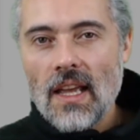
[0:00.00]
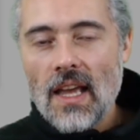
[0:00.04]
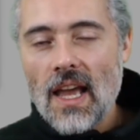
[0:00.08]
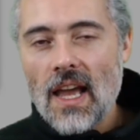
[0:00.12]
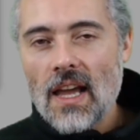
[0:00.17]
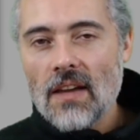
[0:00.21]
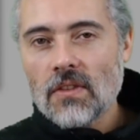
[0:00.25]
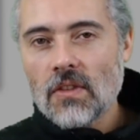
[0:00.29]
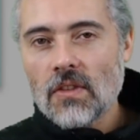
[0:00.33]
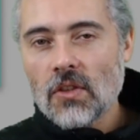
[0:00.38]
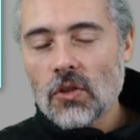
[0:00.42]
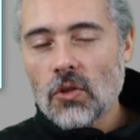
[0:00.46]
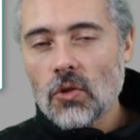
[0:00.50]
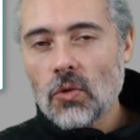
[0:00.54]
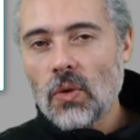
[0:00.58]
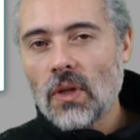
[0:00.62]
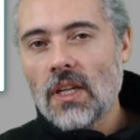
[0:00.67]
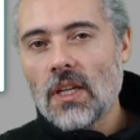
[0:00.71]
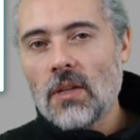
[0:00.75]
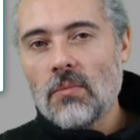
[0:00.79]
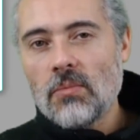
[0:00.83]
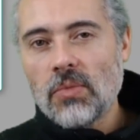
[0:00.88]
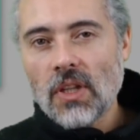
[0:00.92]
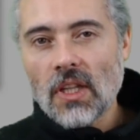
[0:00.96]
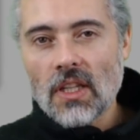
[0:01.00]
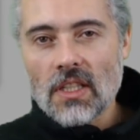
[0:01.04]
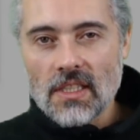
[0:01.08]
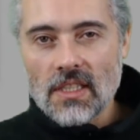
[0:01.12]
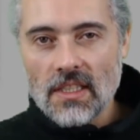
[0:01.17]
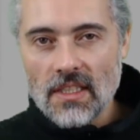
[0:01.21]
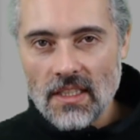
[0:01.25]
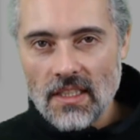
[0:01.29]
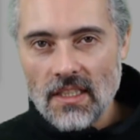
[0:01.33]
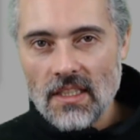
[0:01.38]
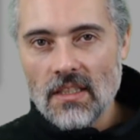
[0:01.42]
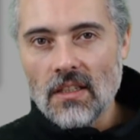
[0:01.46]
After 20+
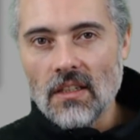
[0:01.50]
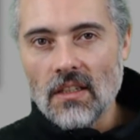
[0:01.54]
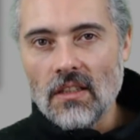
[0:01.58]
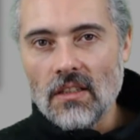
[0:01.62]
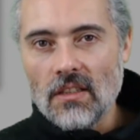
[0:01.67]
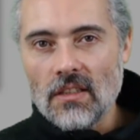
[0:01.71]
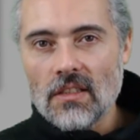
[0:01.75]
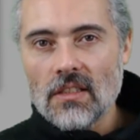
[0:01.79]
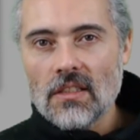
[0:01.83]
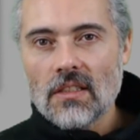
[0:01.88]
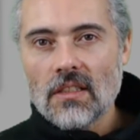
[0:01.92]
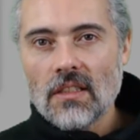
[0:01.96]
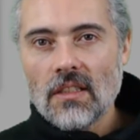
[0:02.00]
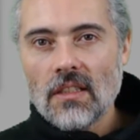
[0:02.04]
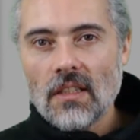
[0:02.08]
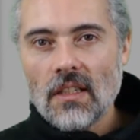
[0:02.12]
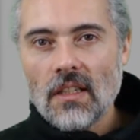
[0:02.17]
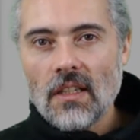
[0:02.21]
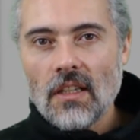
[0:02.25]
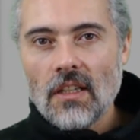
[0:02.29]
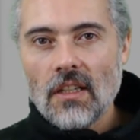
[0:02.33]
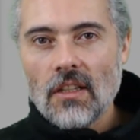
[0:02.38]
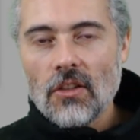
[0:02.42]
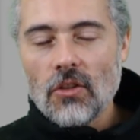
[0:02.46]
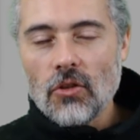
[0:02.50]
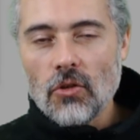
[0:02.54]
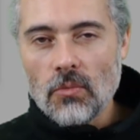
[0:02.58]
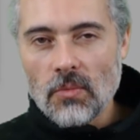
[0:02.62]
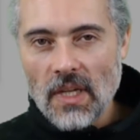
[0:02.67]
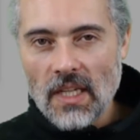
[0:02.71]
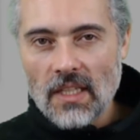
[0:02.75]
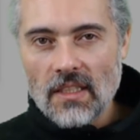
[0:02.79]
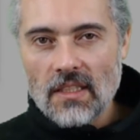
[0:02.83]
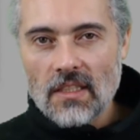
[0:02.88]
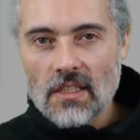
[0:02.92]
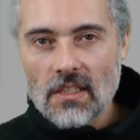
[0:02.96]
years, you
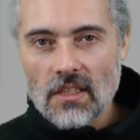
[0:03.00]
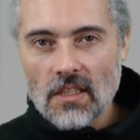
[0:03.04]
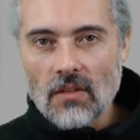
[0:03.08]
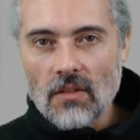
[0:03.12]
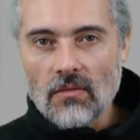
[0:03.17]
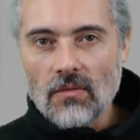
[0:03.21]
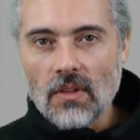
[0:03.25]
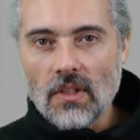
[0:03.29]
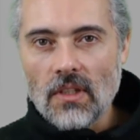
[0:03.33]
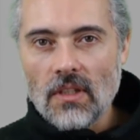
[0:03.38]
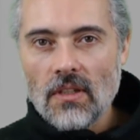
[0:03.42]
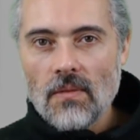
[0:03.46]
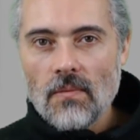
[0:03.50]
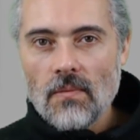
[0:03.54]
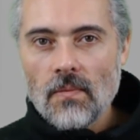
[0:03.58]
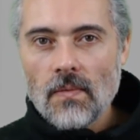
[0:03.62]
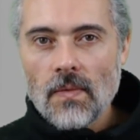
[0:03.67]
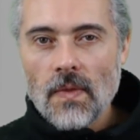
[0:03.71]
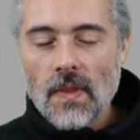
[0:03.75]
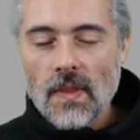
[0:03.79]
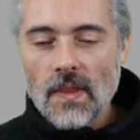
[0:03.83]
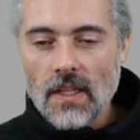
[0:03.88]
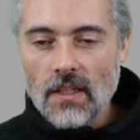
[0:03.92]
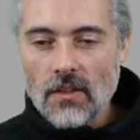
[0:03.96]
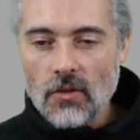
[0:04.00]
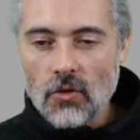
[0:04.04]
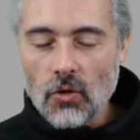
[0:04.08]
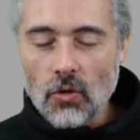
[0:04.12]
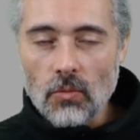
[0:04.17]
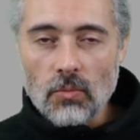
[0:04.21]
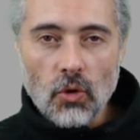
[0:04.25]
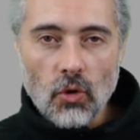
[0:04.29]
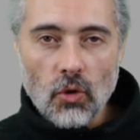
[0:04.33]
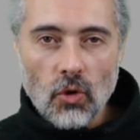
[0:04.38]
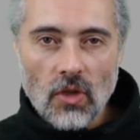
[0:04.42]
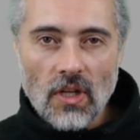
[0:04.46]
might discover that
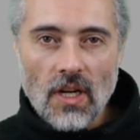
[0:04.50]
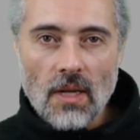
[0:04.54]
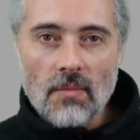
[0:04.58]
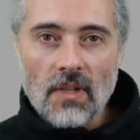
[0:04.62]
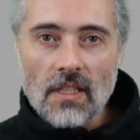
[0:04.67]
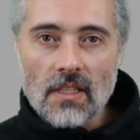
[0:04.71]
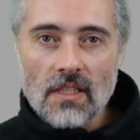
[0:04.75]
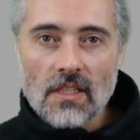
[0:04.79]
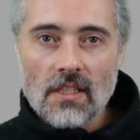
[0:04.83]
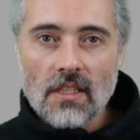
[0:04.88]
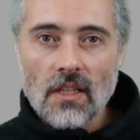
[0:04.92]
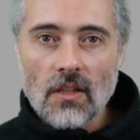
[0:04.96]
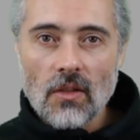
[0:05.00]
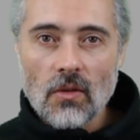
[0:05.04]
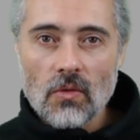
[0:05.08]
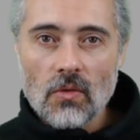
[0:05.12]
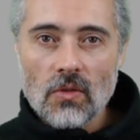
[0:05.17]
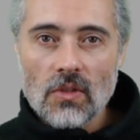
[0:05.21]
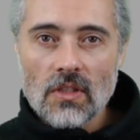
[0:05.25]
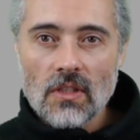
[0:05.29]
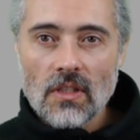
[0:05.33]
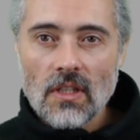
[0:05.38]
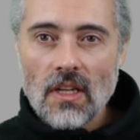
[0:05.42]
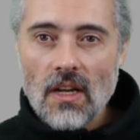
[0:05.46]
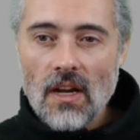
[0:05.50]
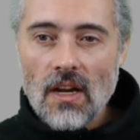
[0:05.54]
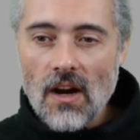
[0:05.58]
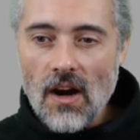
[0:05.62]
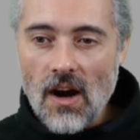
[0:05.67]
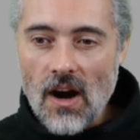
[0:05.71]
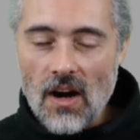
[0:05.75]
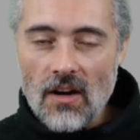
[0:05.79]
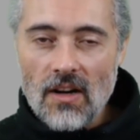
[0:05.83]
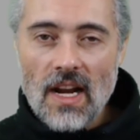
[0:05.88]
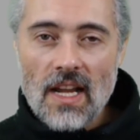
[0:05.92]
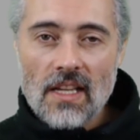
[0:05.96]
your programming skills
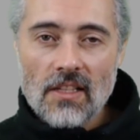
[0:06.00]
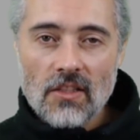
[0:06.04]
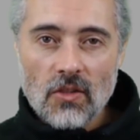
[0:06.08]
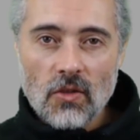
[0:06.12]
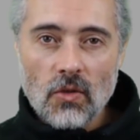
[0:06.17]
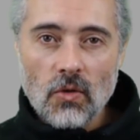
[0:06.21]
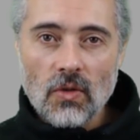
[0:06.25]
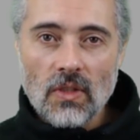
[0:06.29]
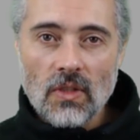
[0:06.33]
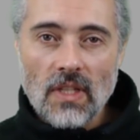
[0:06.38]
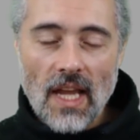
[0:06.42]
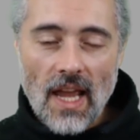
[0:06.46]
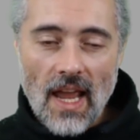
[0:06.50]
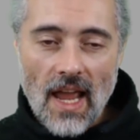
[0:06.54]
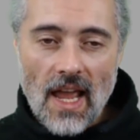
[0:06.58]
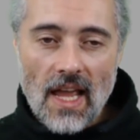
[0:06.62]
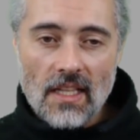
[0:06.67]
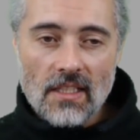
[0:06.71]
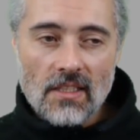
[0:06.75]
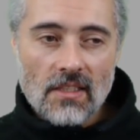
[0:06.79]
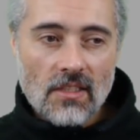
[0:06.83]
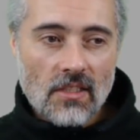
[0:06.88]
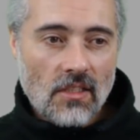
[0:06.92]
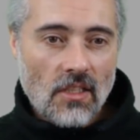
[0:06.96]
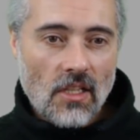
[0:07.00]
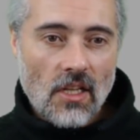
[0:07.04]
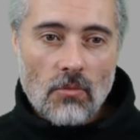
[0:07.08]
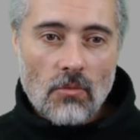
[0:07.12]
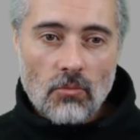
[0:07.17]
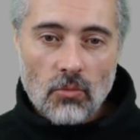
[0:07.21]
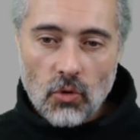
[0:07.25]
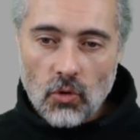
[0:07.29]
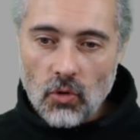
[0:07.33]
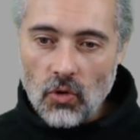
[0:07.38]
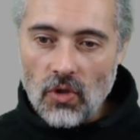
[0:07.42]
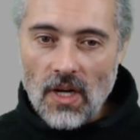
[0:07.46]
are as good as
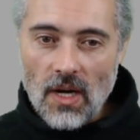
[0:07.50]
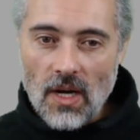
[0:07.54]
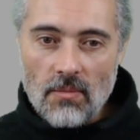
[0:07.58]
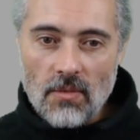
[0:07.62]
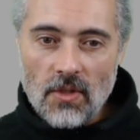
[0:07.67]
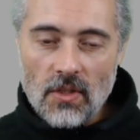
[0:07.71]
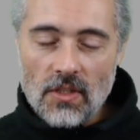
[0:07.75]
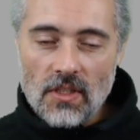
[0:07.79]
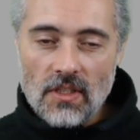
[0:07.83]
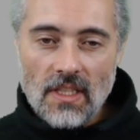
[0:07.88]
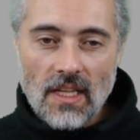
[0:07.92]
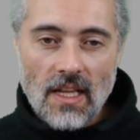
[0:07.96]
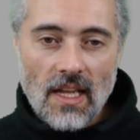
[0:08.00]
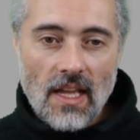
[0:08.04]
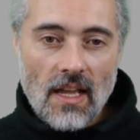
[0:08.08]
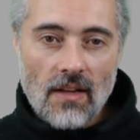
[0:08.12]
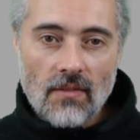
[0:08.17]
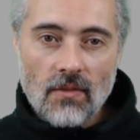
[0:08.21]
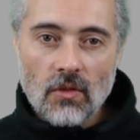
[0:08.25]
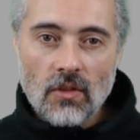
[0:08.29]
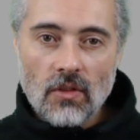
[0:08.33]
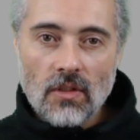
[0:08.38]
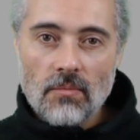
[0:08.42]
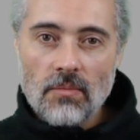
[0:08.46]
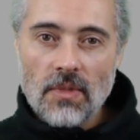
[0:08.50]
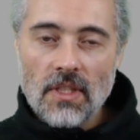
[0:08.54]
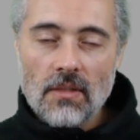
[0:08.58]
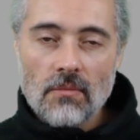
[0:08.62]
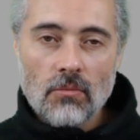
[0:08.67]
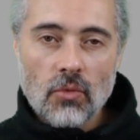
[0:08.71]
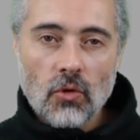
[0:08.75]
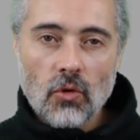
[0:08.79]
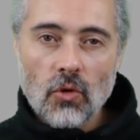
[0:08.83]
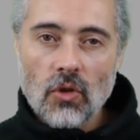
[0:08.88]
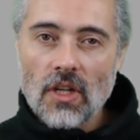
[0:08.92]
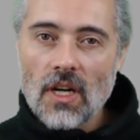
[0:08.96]
programmers that have only
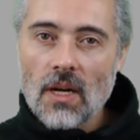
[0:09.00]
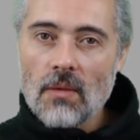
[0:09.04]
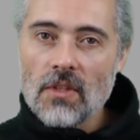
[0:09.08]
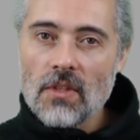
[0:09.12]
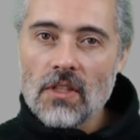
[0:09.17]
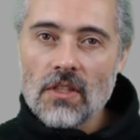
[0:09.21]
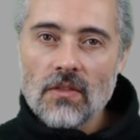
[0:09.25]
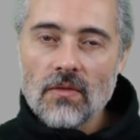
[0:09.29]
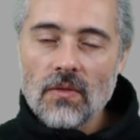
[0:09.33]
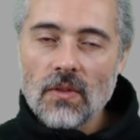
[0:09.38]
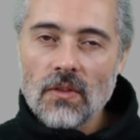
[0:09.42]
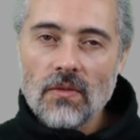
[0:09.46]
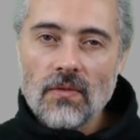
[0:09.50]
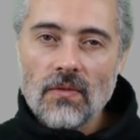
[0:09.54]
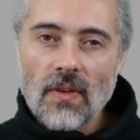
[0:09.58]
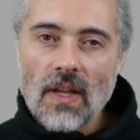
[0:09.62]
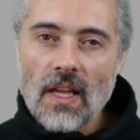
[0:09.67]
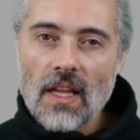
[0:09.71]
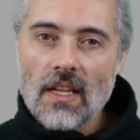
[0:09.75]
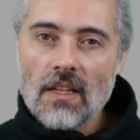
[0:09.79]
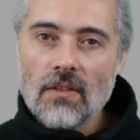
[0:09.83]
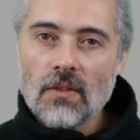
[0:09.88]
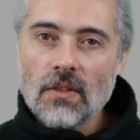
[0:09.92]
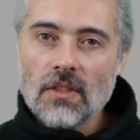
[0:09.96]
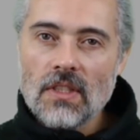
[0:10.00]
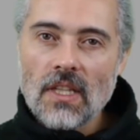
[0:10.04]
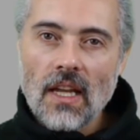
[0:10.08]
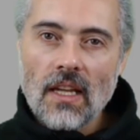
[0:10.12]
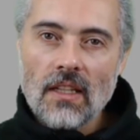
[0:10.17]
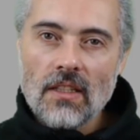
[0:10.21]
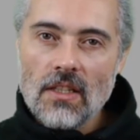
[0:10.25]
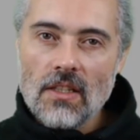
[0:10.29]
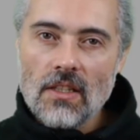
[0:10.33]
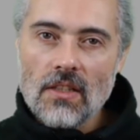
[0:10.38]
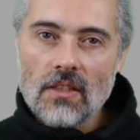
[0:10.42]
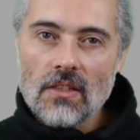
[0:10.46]
been programmers for 5 or
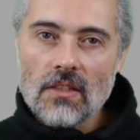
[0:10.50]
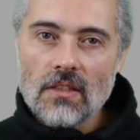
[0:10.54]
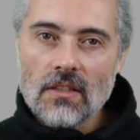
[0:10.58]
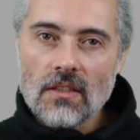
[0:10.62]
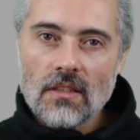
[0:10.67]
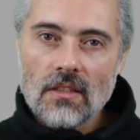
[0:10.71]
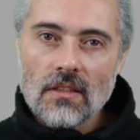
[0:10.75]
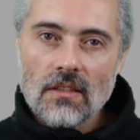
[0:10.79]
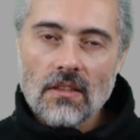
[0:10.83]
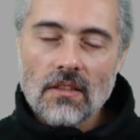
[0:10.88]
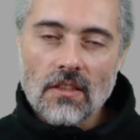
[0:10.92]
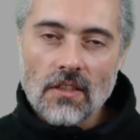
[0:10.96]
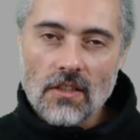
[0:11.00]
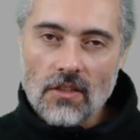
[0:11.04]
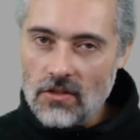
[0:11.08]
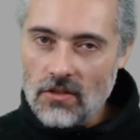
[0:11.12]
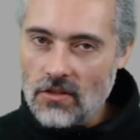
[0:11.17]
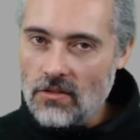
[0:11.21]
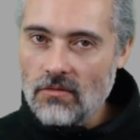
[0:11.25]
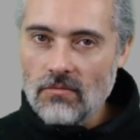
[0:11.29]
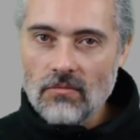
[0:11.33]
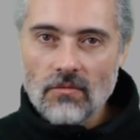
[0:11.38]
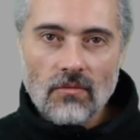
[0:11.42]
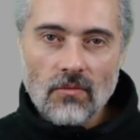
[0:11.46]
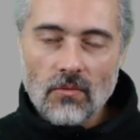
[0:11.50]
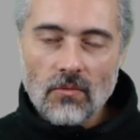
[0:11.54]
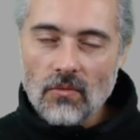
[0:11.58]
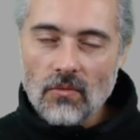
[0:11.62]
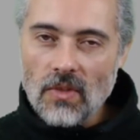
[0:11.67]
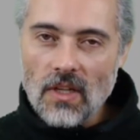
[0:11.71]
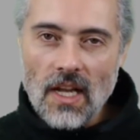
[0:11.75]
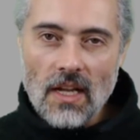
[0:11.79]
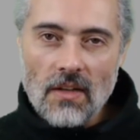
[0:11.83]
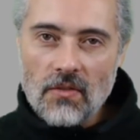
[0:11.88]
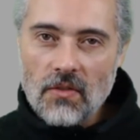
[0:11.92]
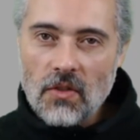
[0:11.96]
10 years. Because
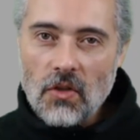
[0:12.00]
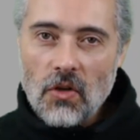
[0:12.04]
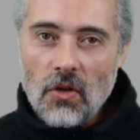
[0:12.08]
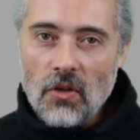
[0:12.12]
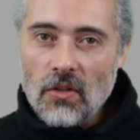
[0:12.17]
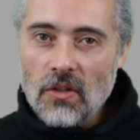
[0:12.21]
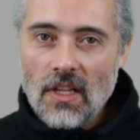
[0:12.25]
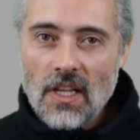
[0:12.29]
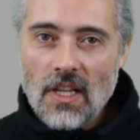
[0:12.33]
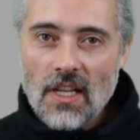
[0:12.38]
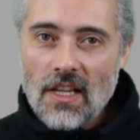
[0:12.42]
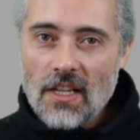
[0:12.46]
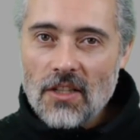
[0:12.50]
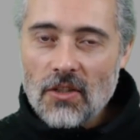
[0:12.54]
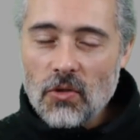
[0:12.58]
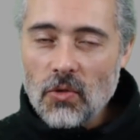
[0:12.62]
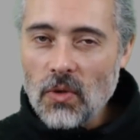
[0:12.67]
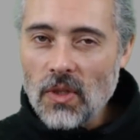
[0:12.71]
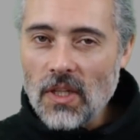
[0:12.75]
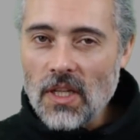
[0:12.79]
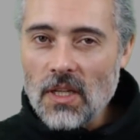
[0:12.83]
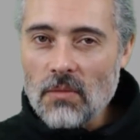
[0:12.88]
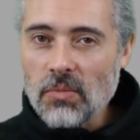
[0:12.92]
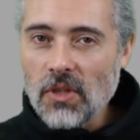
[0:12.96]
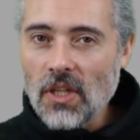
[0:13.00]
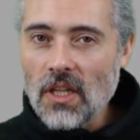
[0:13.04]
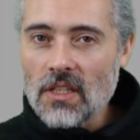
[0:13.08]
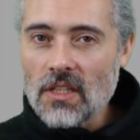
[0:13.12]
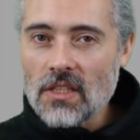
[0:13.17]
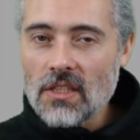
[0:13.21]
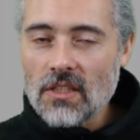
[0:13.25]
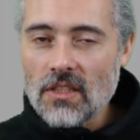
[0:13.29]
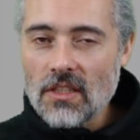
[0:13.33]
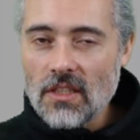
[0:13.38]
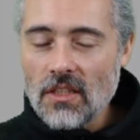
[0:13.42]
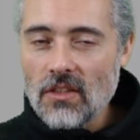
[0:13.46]
I've got
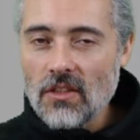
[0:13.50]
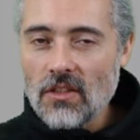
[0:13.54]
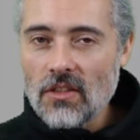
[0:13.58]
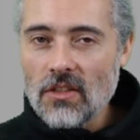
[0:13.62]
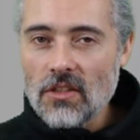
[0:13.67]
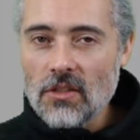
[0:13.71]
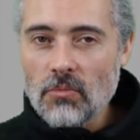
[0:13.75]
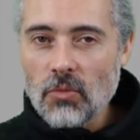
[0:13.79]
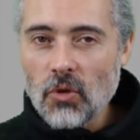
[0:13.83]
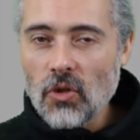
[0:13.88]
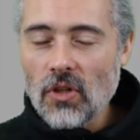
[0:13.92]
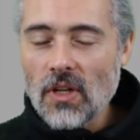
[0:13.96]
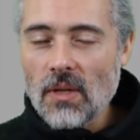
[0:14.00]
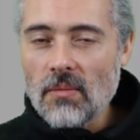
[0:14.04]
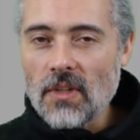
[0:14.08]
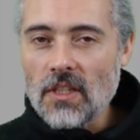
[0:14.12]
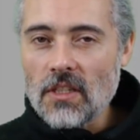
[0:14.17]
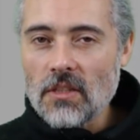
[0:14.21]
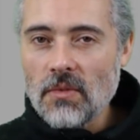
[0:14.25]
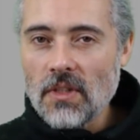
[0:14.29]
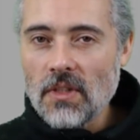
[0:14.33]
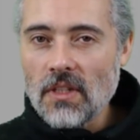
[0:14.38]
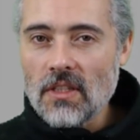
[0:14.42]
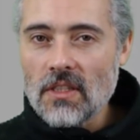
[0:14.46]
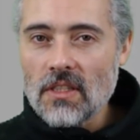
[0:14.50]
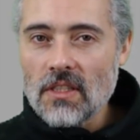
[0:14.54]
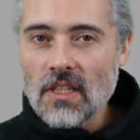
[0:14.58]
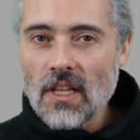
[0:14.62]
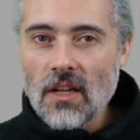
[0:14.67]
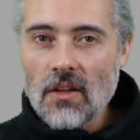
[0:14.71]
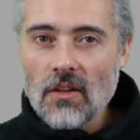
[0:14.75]
20+ years programming experience